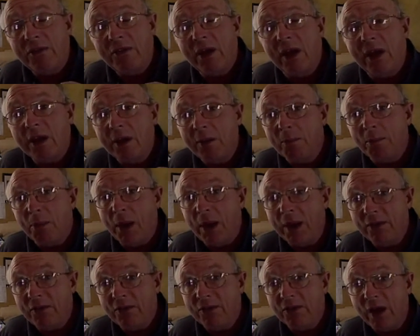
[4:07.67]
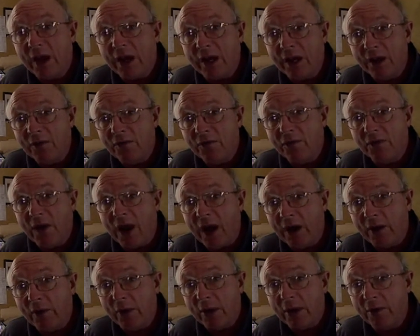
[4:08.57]
second by second
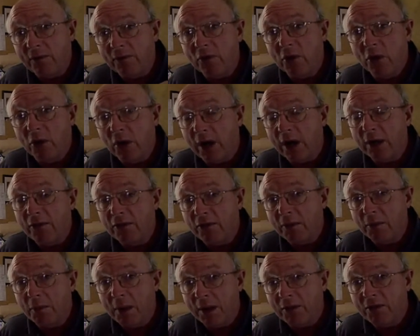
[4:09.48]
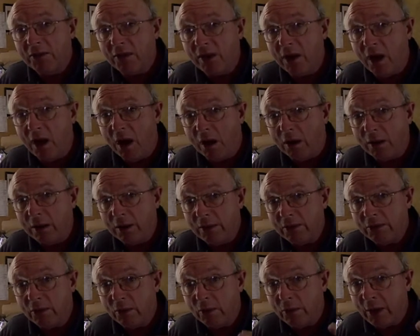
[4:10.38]
firing of neurons in my skull.
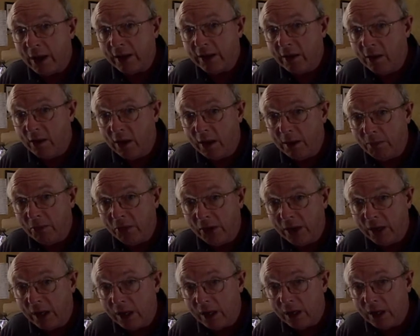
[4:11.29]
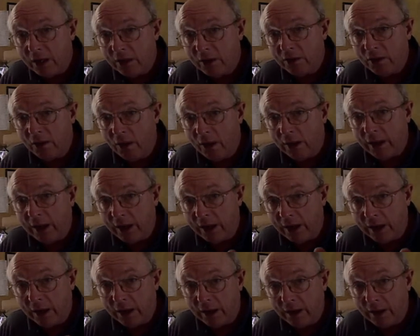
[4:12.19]
So right now I'm thinking and
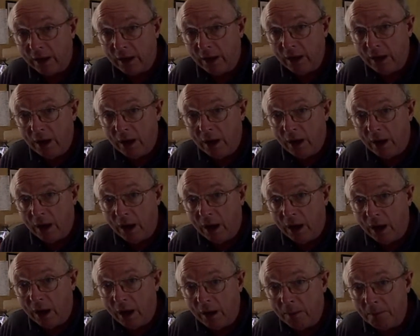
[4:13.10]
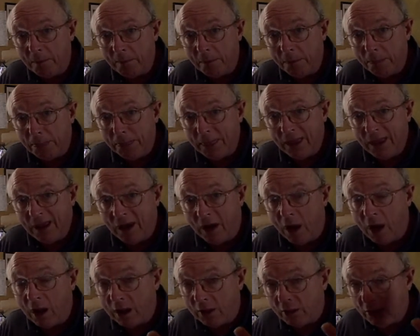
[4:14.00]
talking, and um,
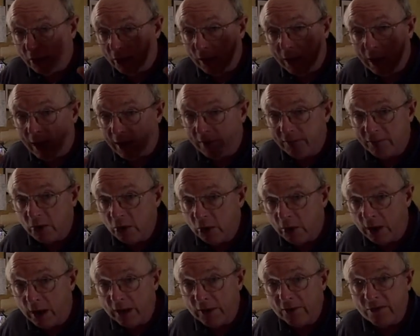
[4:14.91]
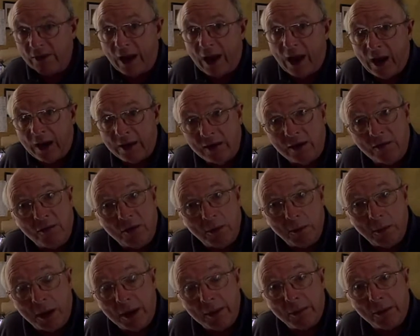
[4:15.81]
all, there are a lot of neurons active
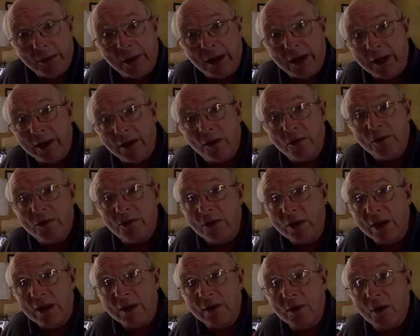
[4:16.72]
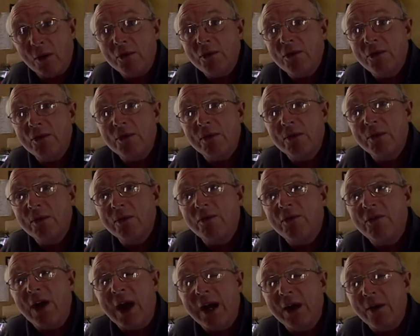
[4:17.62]
in my brain. Those things, those
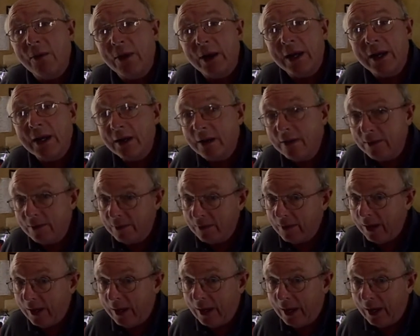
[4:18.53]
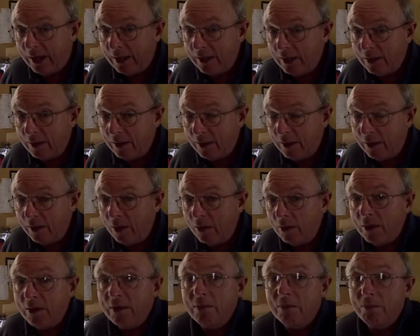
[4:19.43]
firing, you
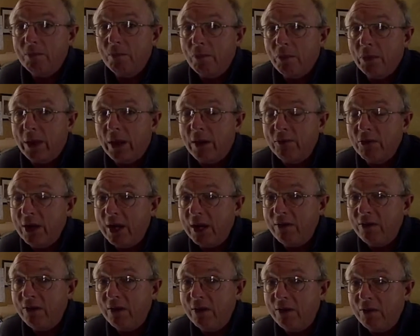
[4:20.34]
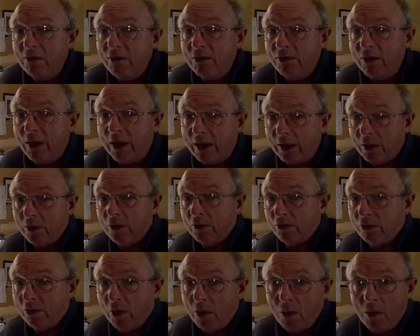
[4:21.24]
know, it's every eighteenth of a second
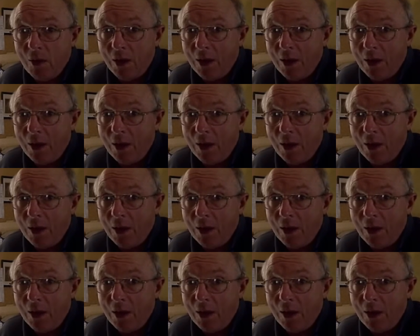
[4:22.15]
or so,